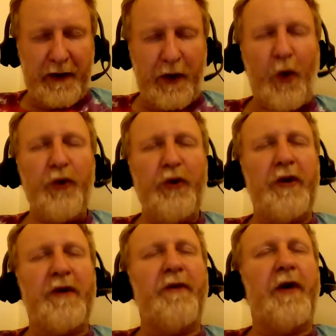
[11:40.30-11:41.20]
Who do
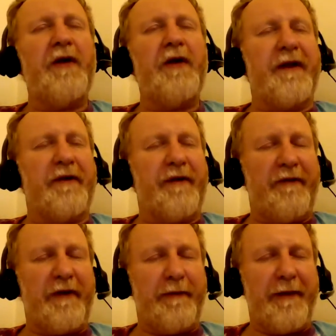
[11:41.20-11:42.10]
you involve in
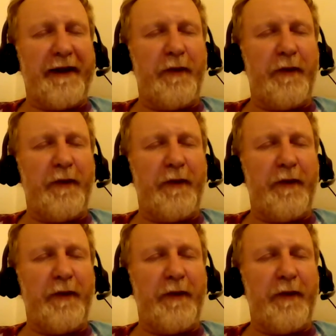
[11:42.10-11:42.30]
everybody?